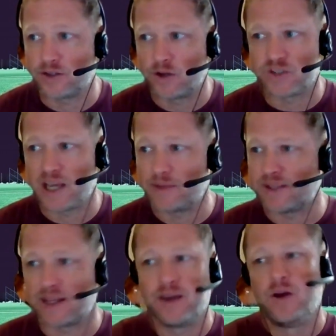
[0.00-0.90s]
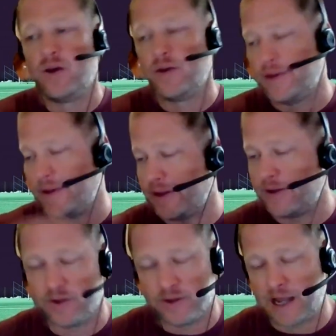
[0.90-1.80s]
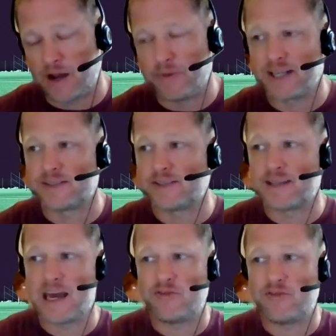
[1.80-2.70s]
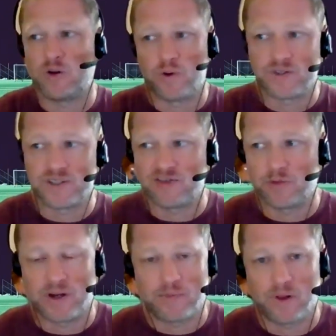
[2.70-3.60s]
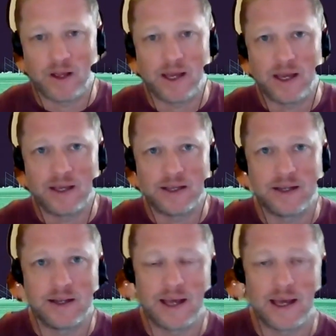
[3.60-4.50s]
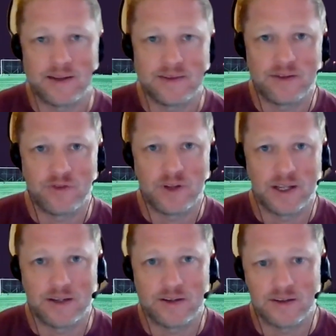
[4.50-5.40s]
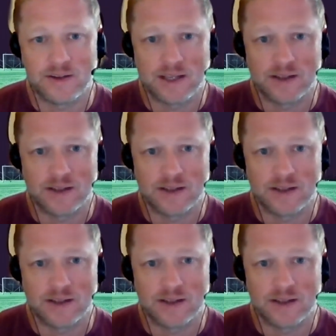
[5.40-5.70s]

Coach Hampton, like how big is the staff? What role does everybody play, mm-hmm. and, and how did they fit into the day?